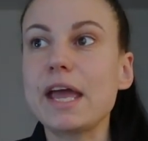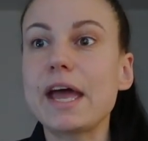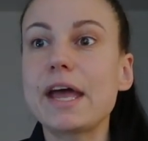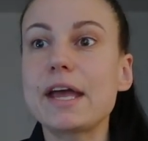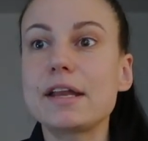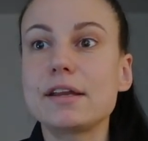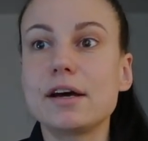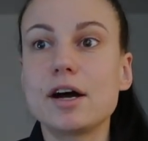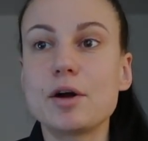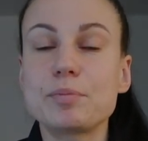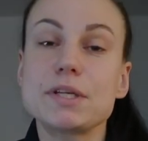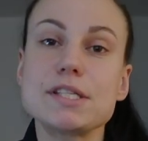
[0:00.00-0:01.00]

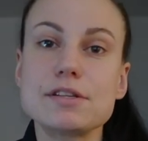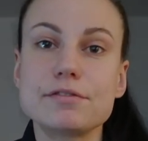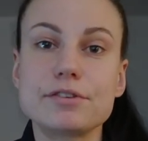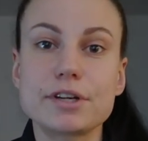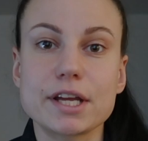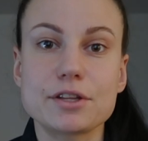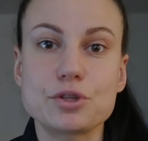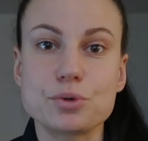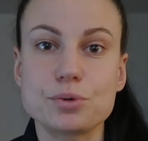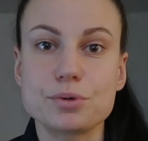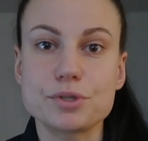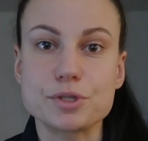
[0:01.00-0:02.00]
And please don't forget
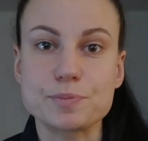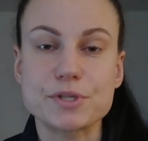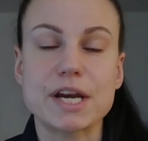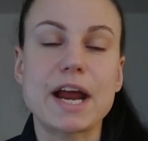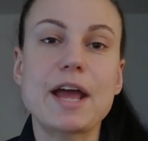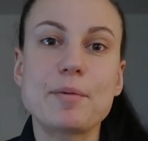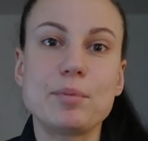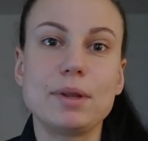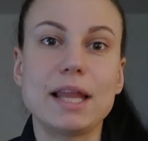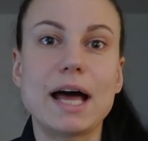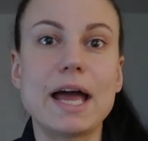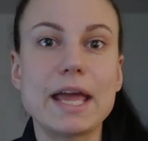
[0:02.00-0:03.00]
to subscribe,
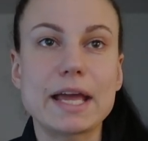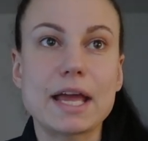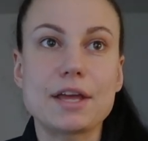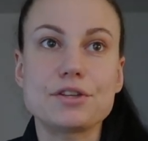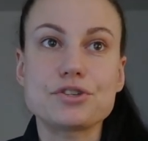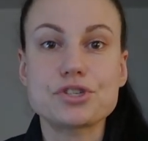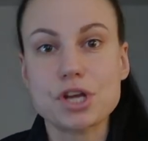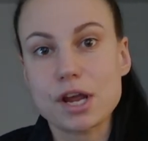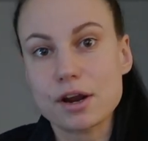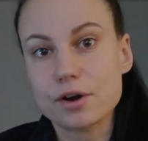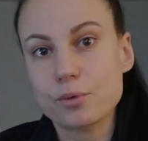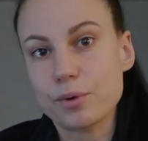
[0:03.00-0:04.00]
like, and
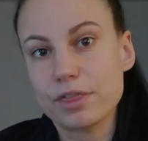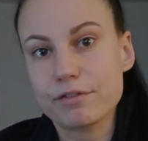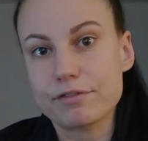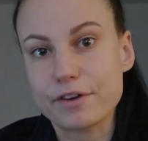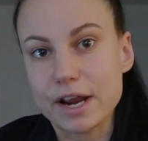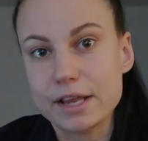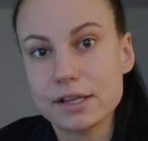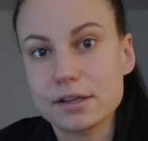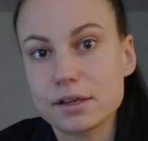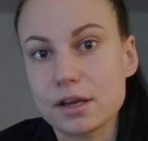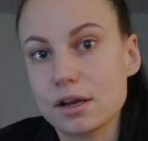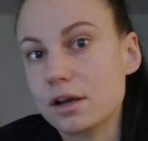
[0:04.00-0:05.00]
share with a
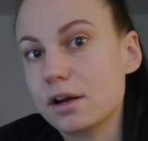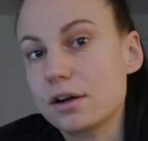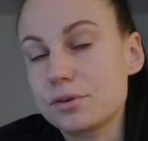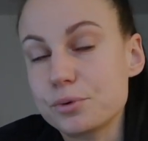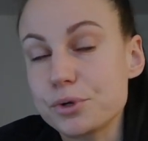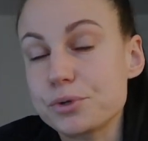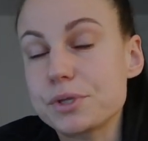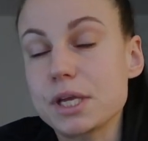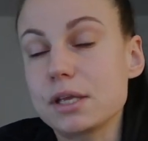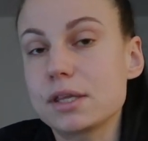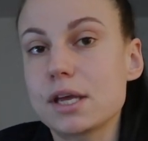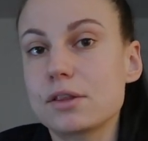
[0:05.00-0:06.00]
friend who you
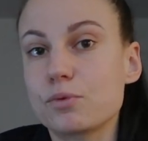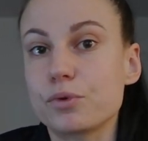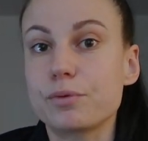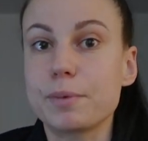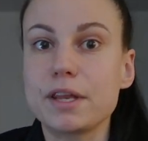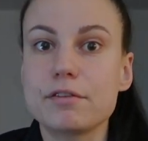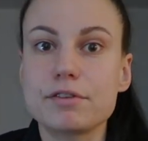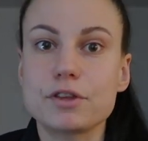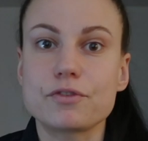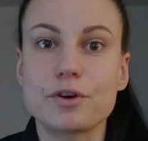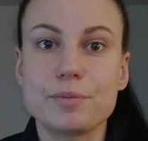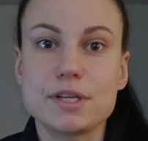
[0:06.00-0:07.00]
think that would
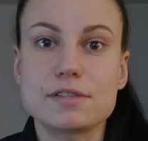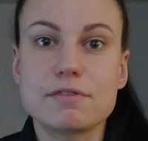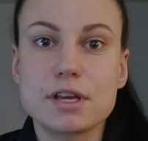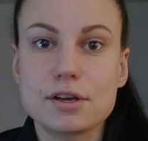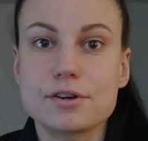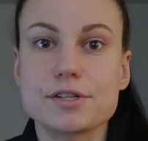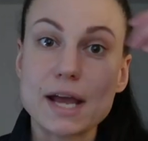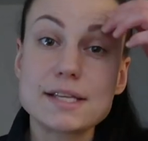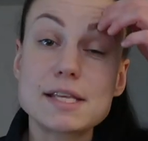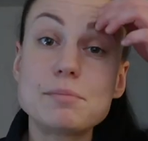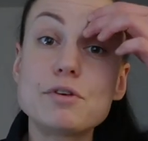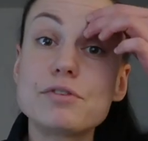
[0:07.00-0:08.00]
benefit from this video.
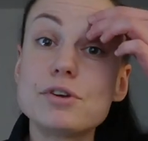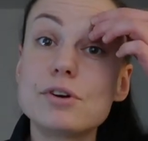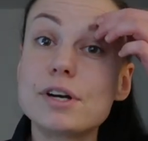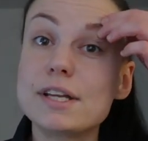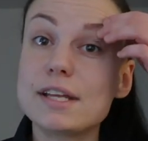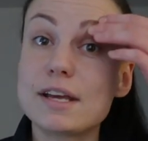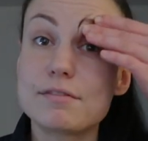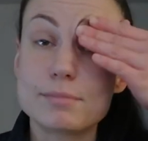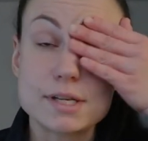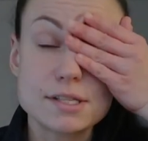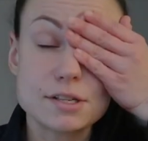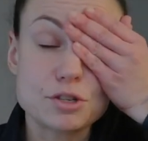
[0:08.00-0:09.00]
Guys, some of you already have
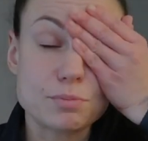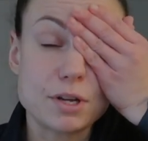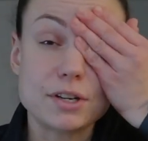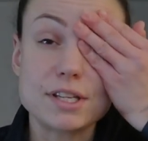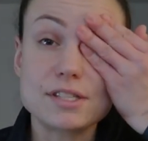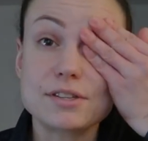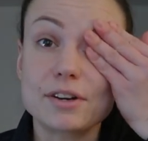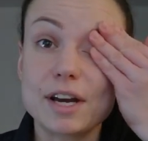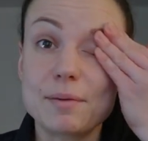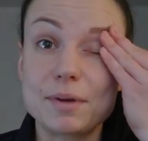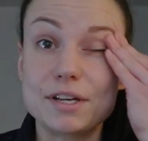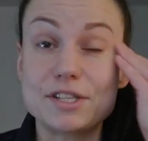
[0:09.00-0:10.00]
messaged me on
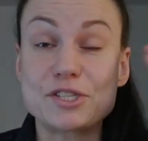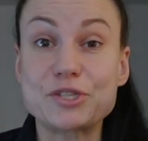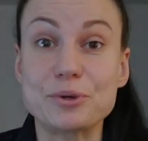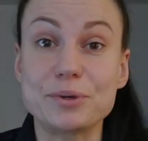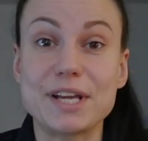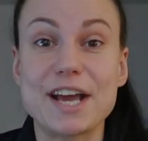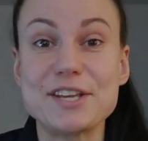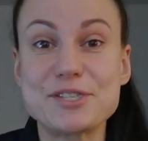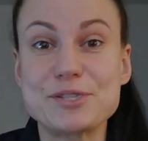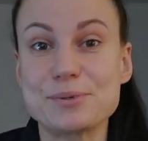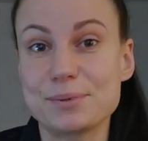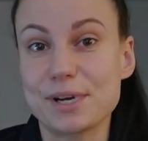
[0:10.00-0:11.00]
Instagram, and it's so
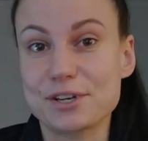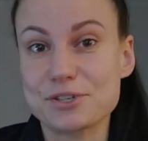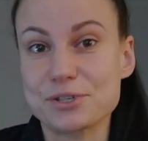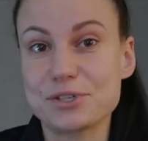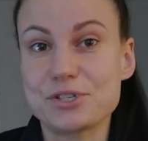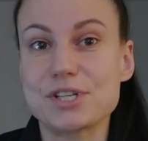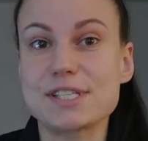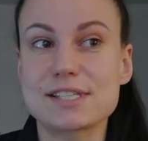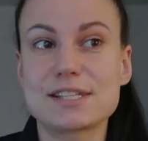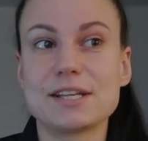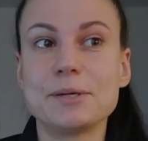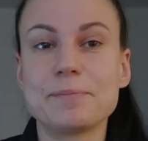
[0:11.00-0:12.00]
nice to actually
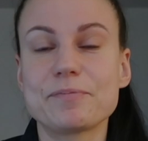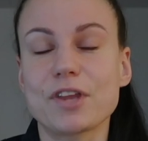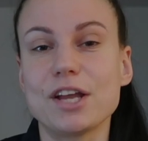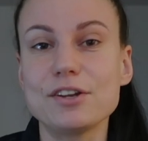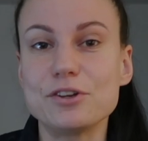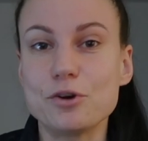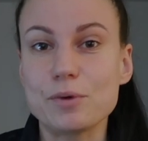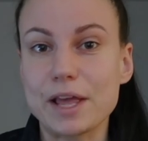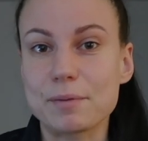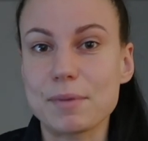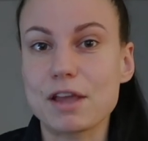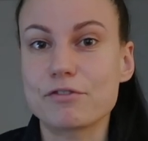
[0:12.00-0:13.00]
just, I don't know,
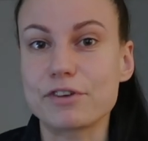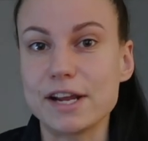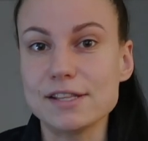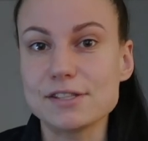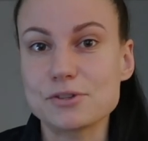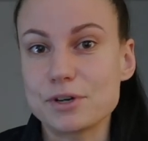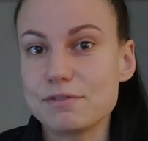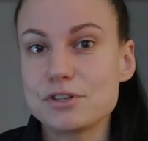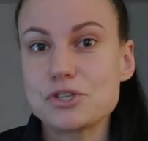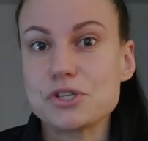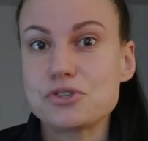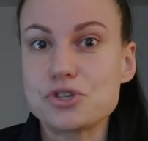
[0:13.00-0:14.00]
like, make friends or
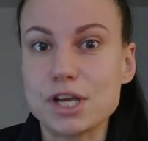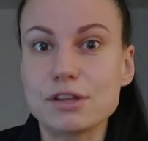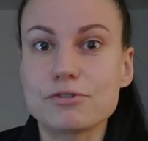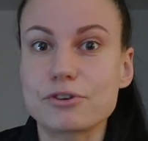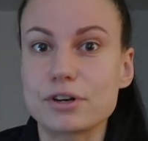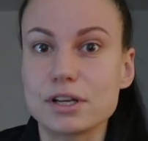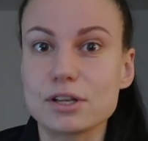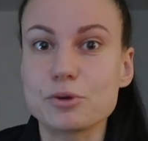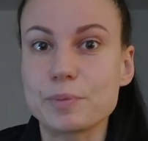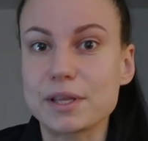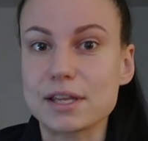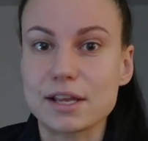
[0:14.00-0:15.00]
even just chat for a little
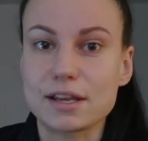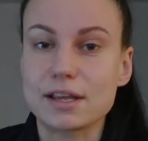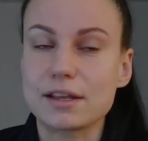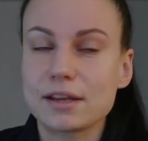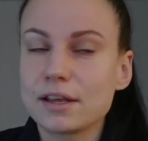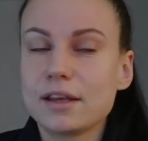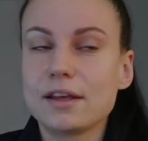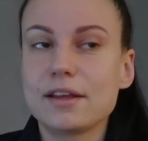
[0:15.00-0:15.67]
bit, and then,